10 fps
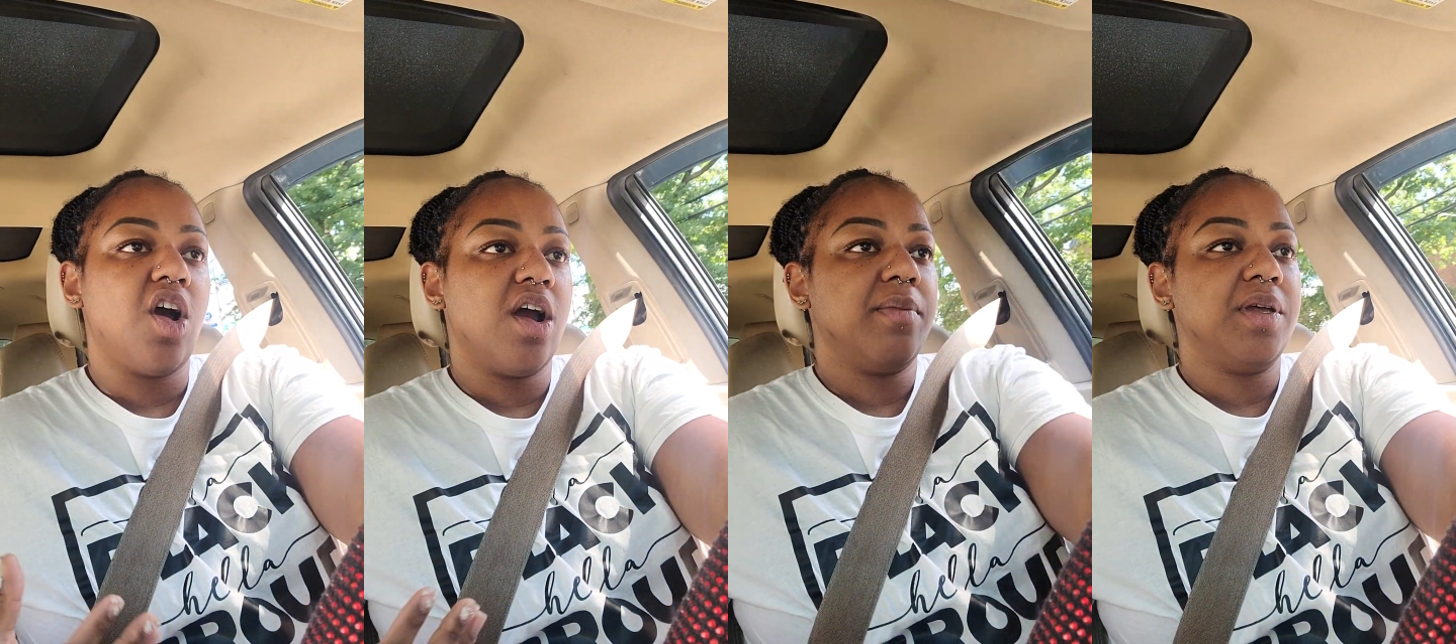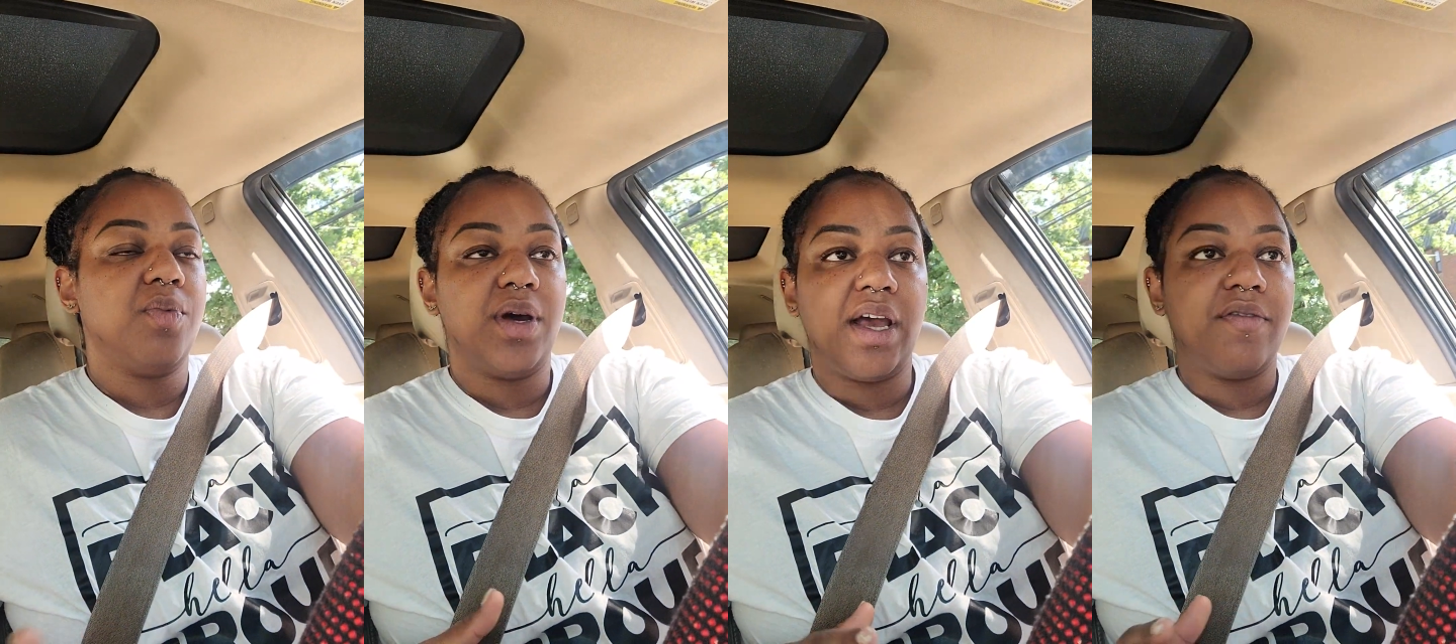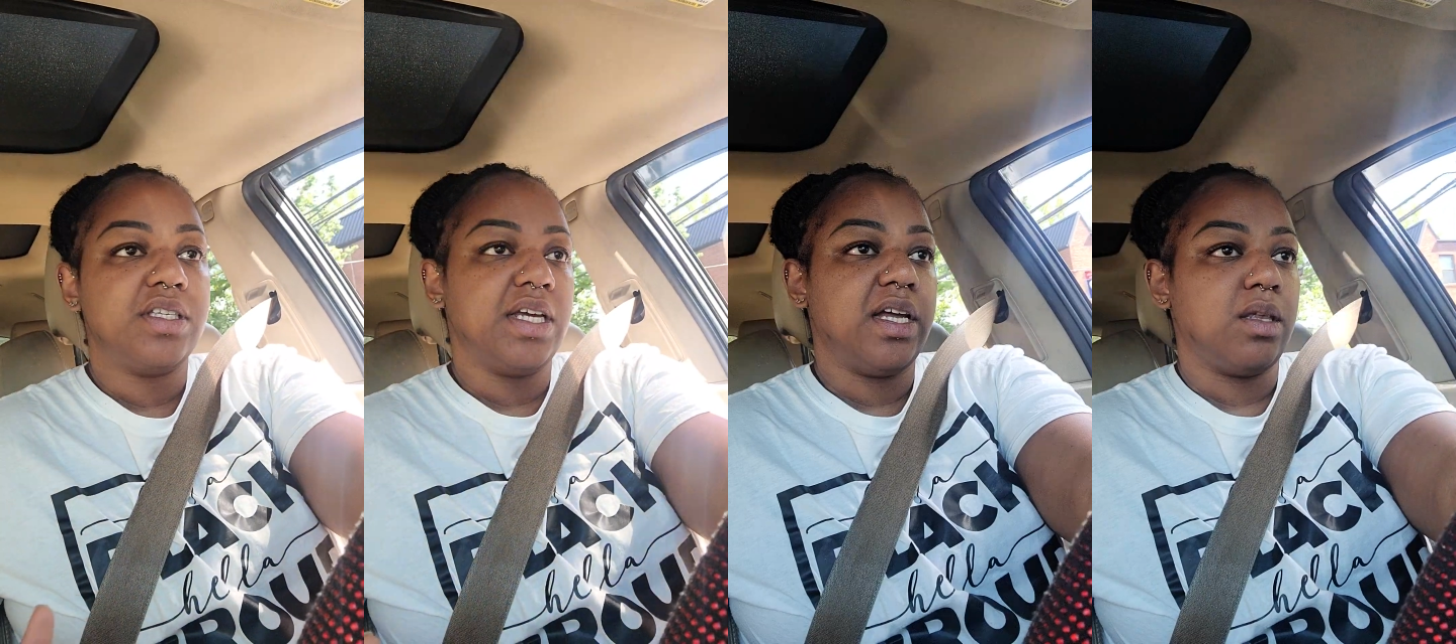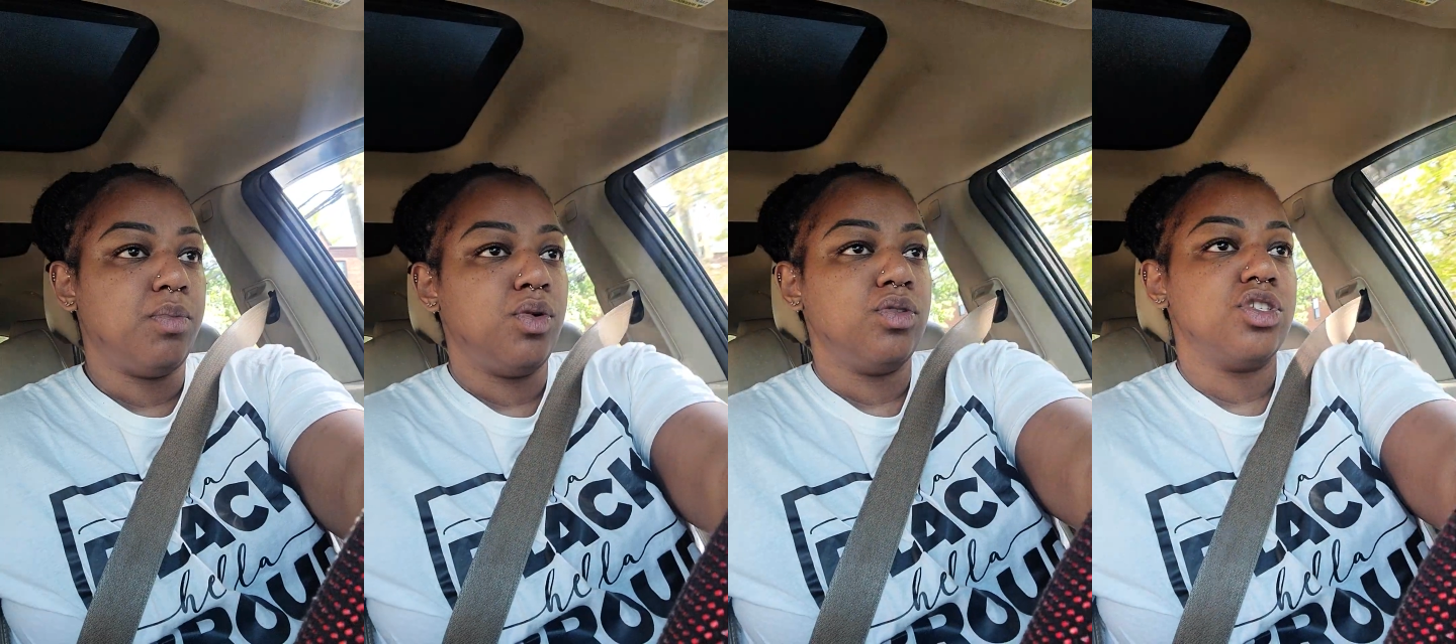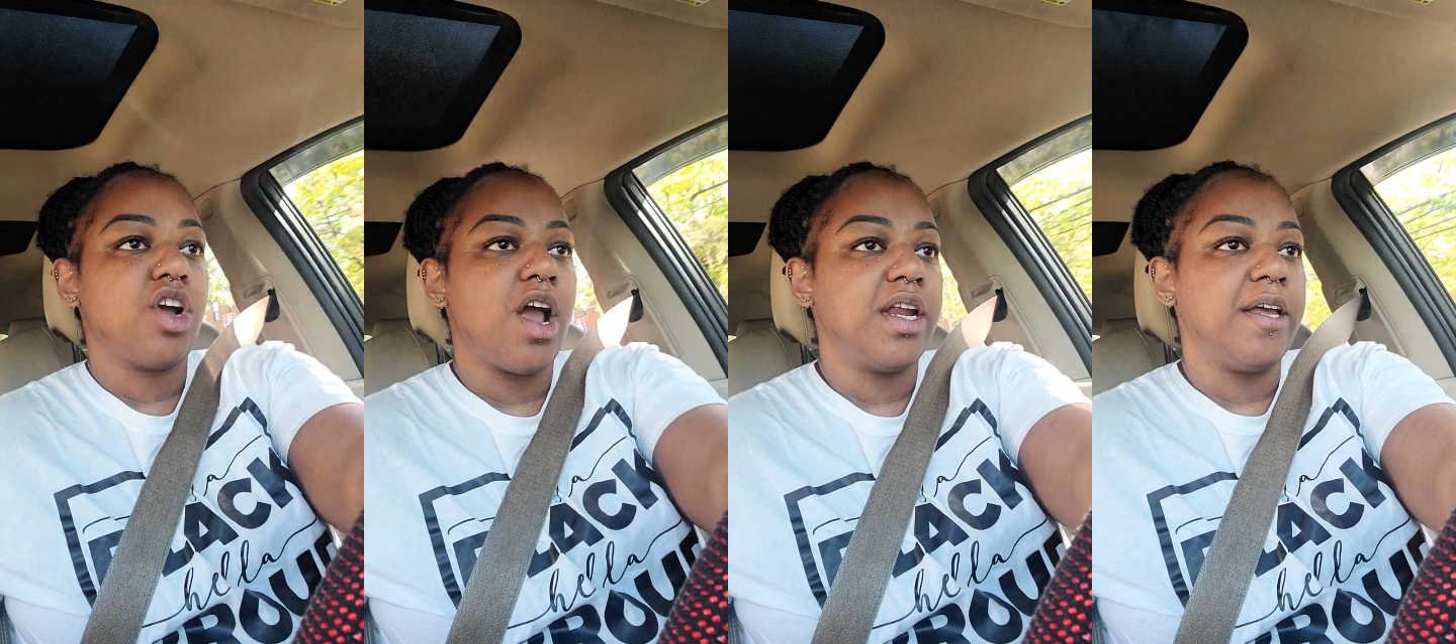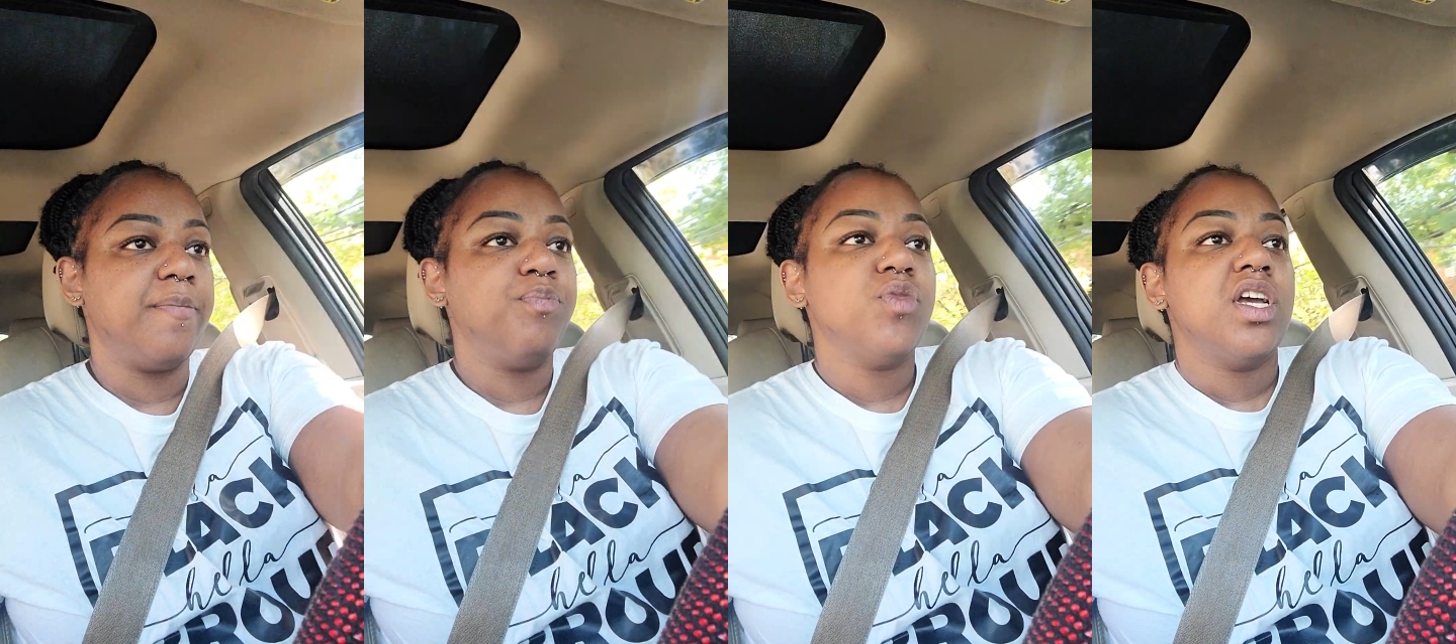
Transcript: R&B, whatever to get the mood started.